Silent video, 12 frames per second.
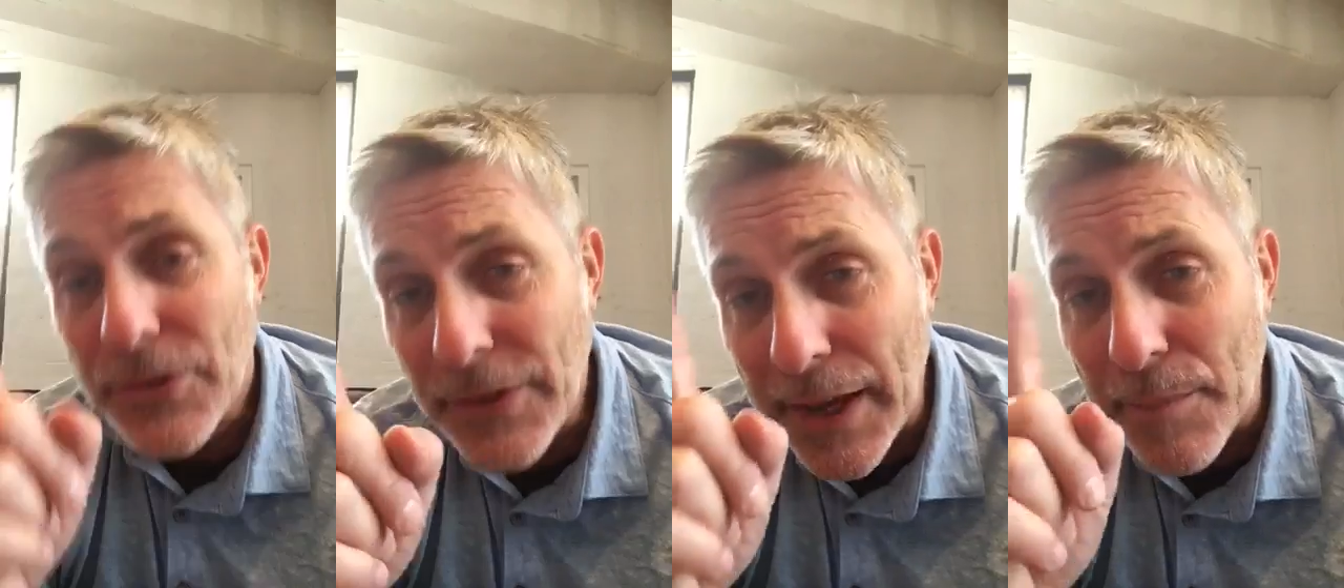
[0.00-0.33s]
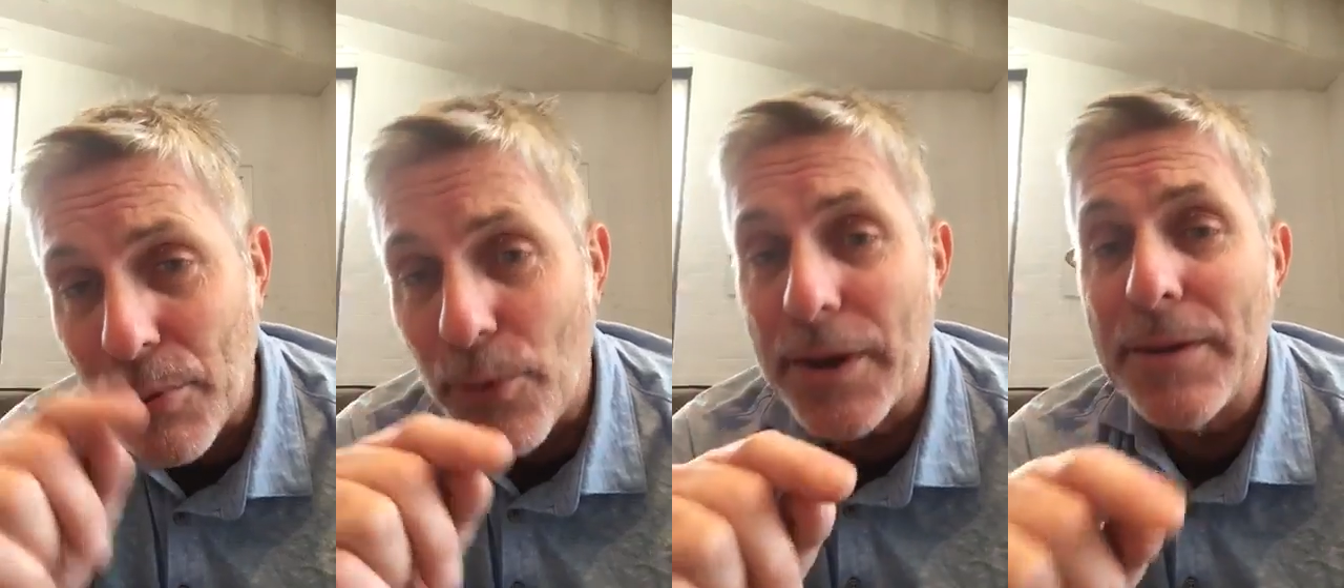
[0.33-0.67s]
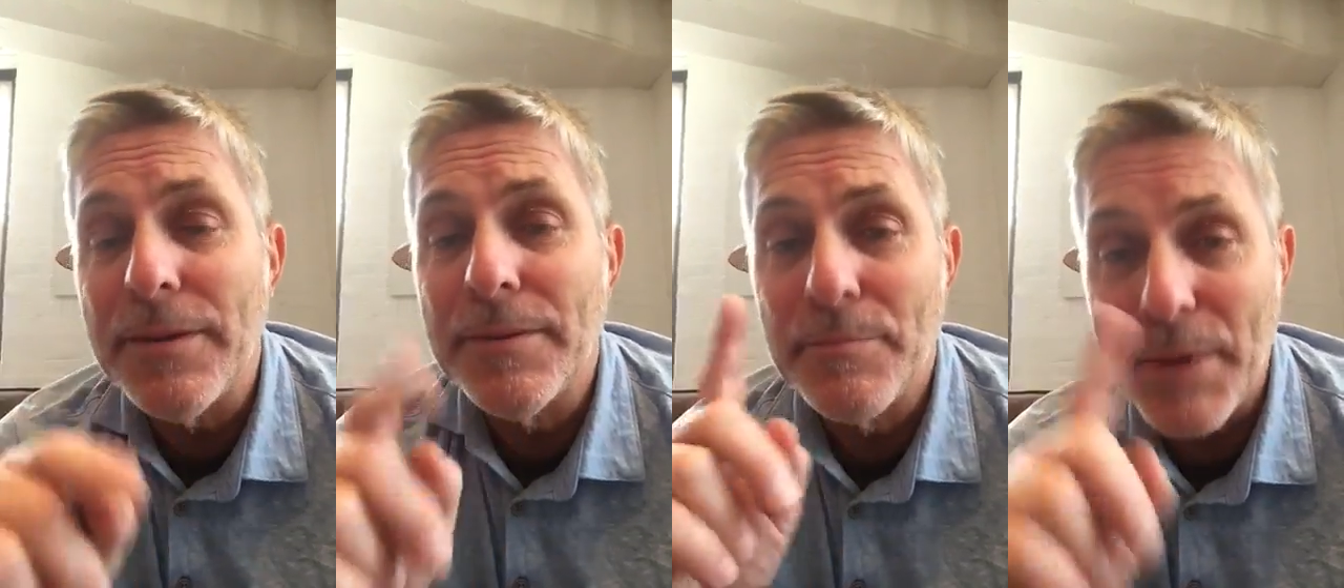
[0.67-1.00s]
Second
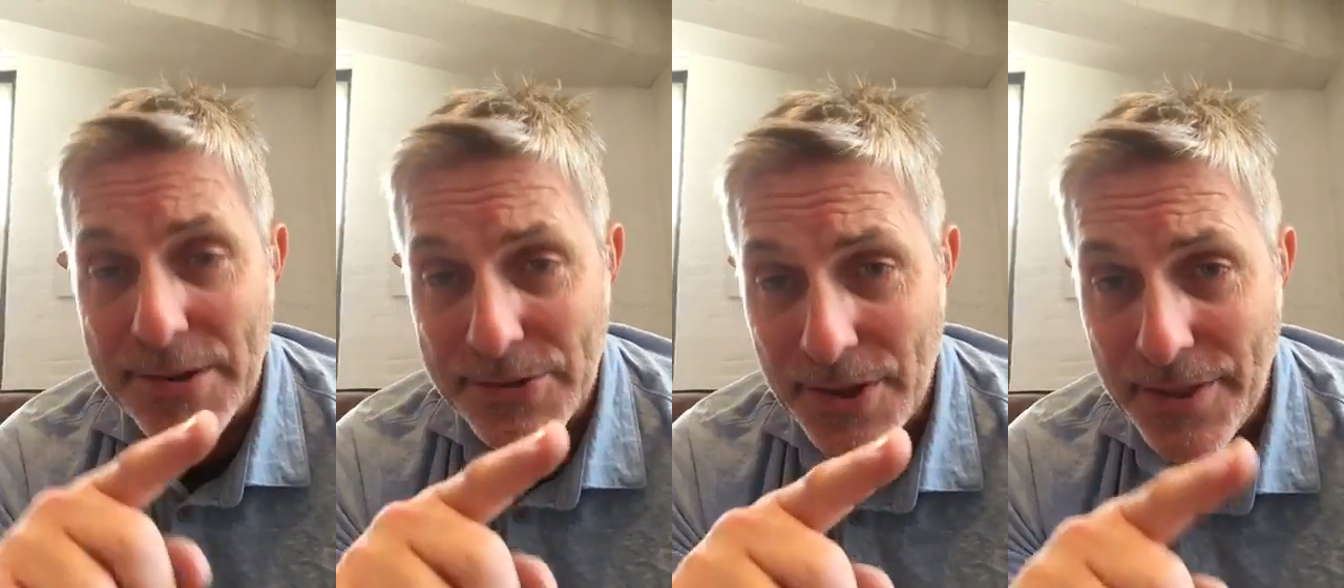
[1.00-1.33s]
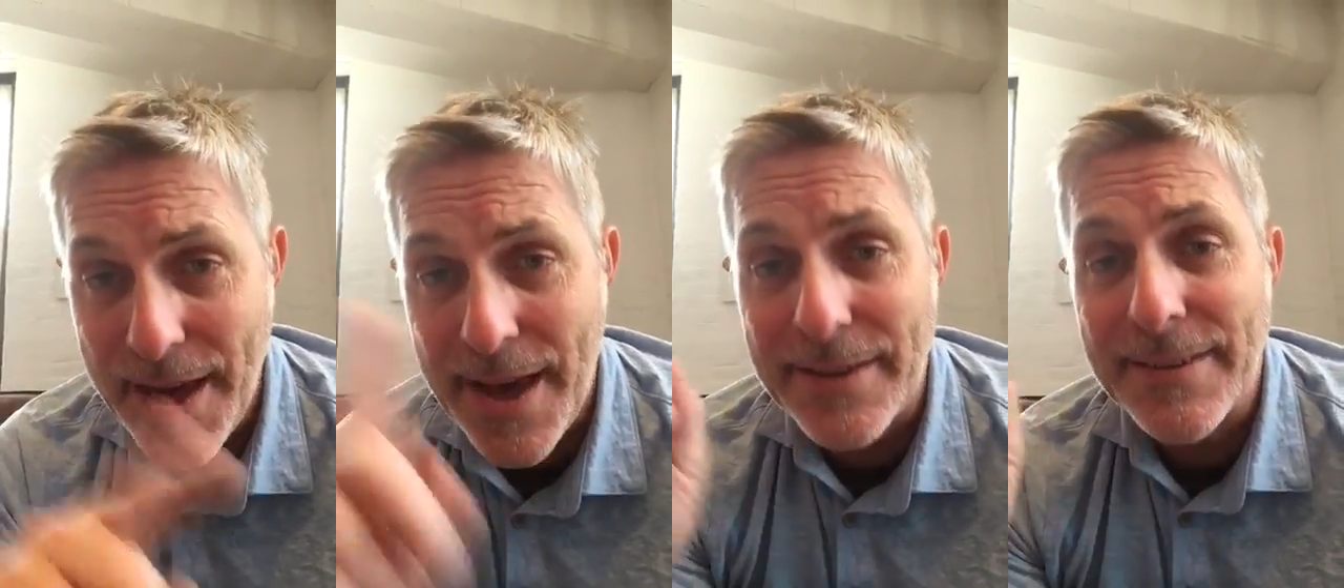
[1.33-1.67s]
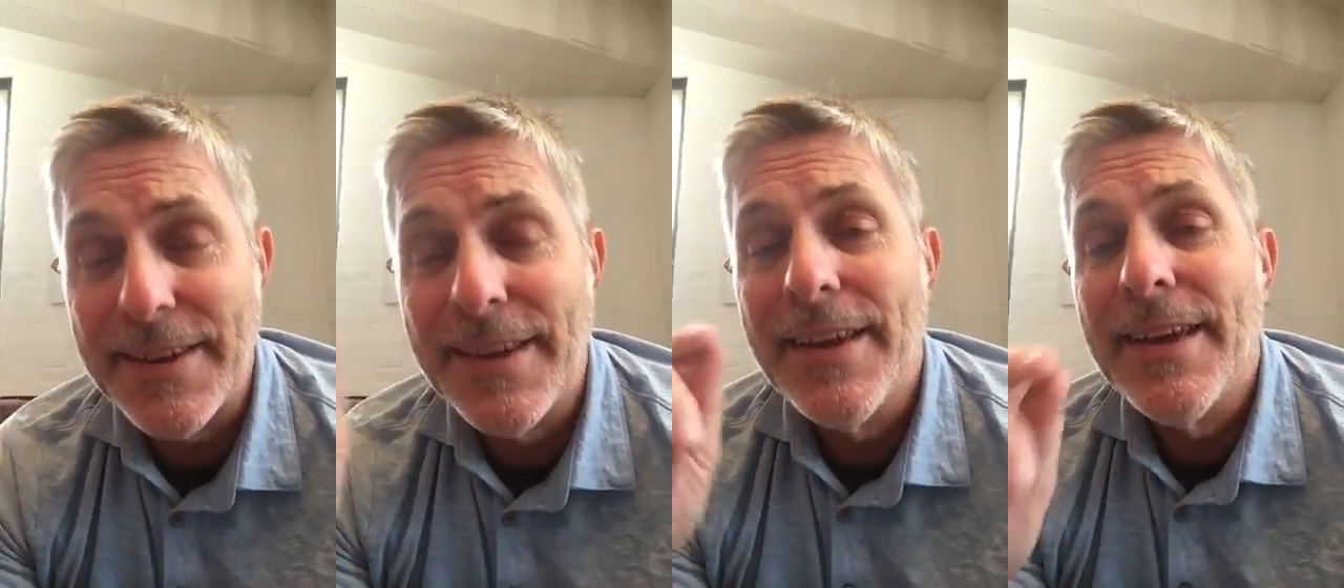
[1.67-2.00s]
point, based on that,
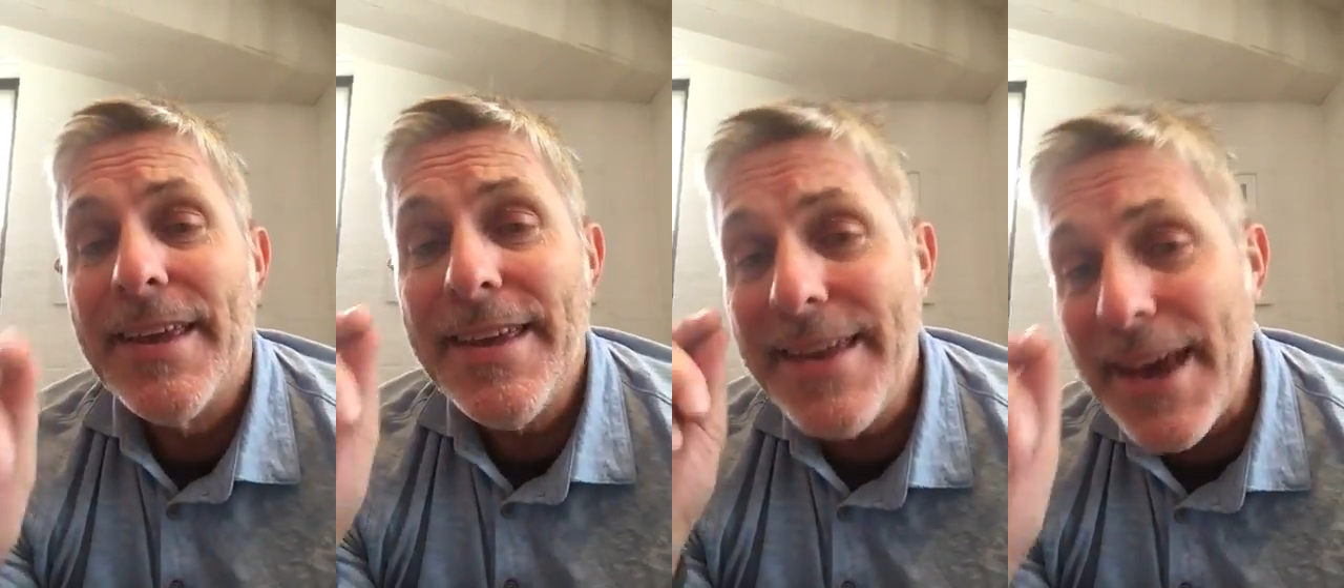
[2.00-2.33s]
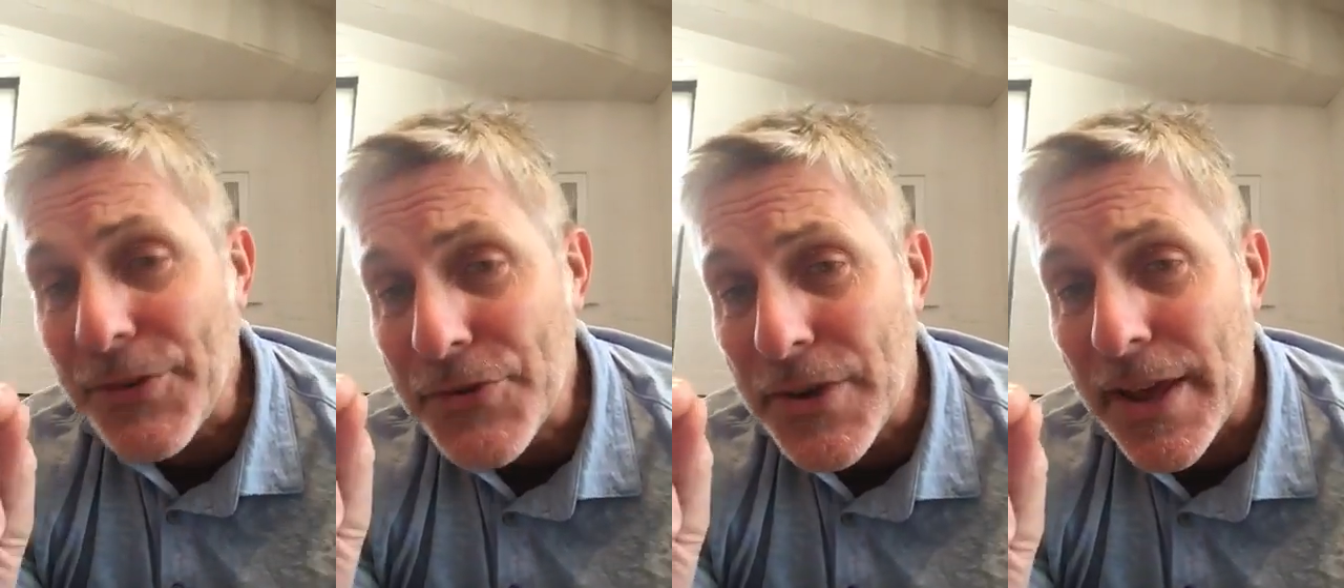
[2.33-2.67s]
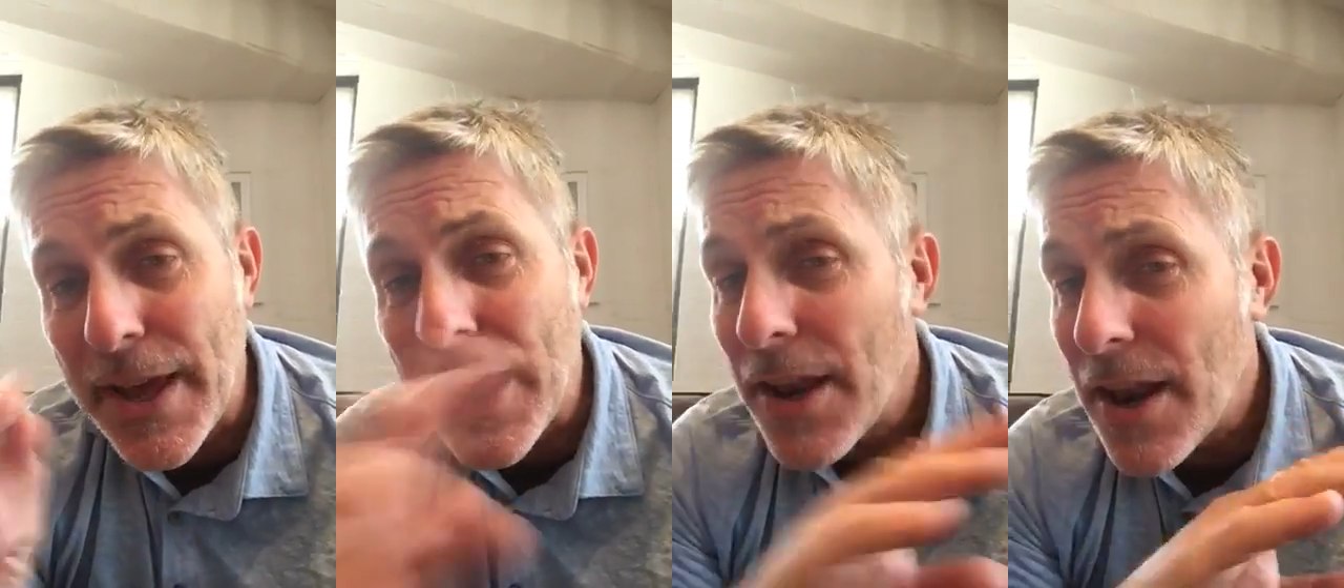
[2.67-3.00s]

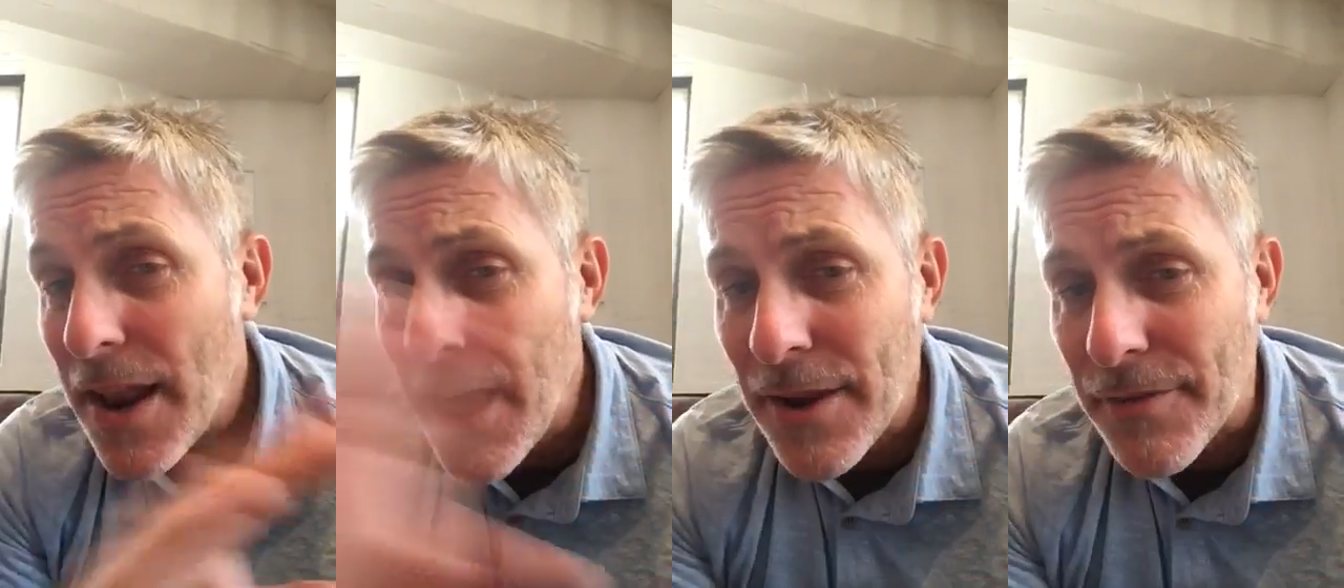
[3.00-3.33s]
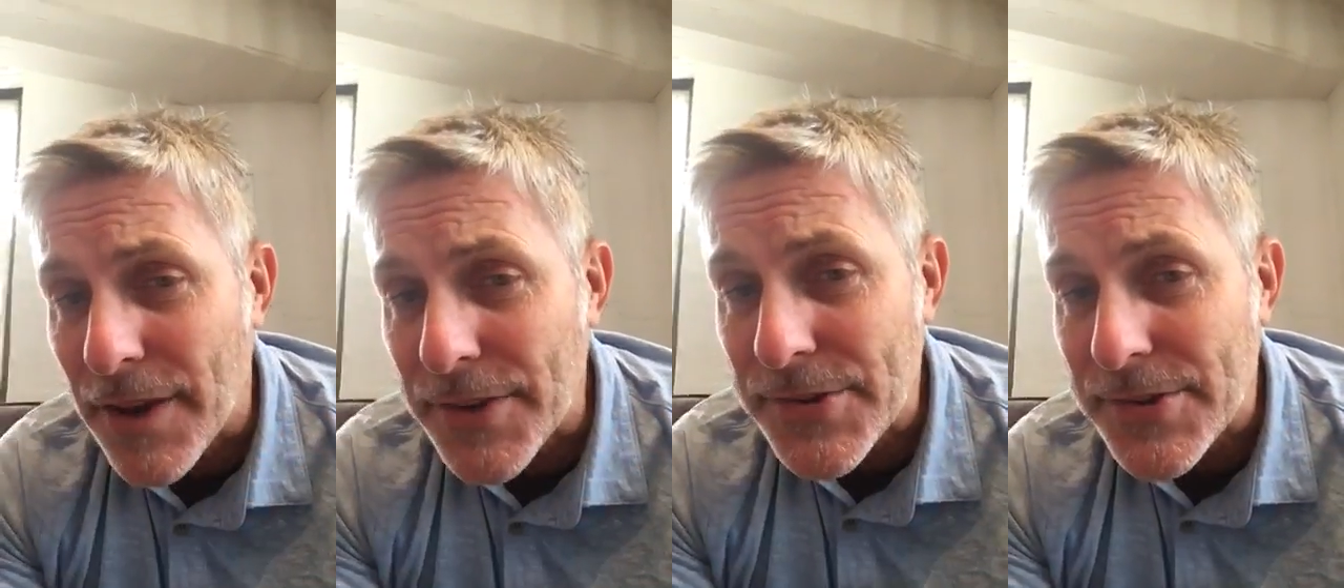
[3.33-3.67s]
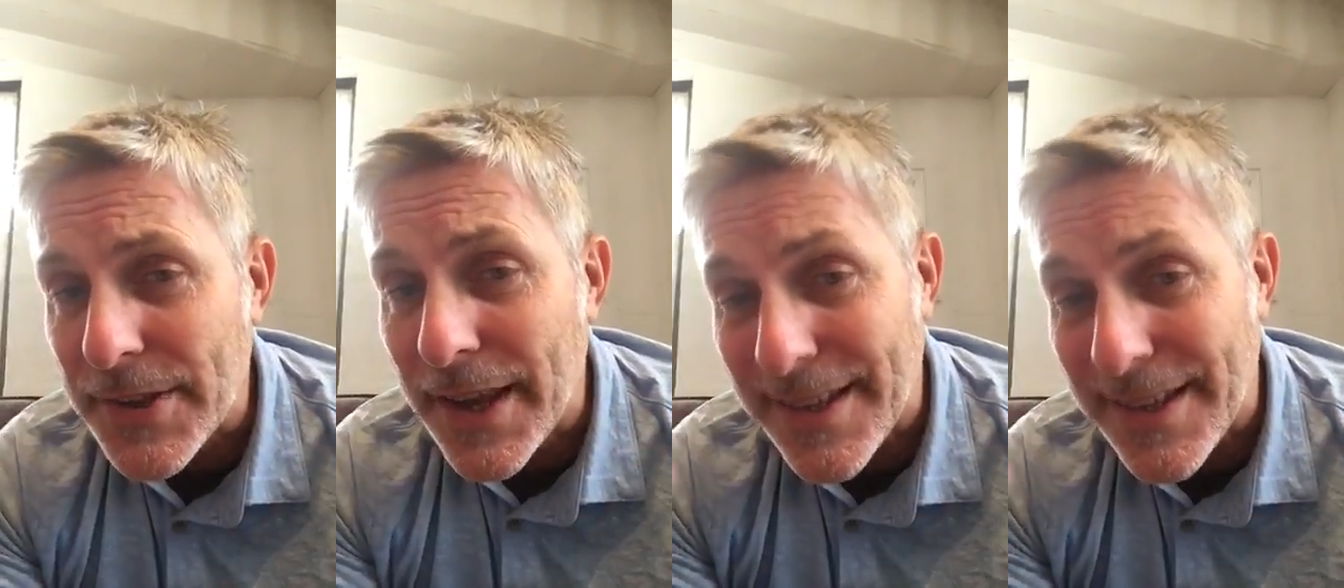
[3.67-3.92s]
yesterday none of us,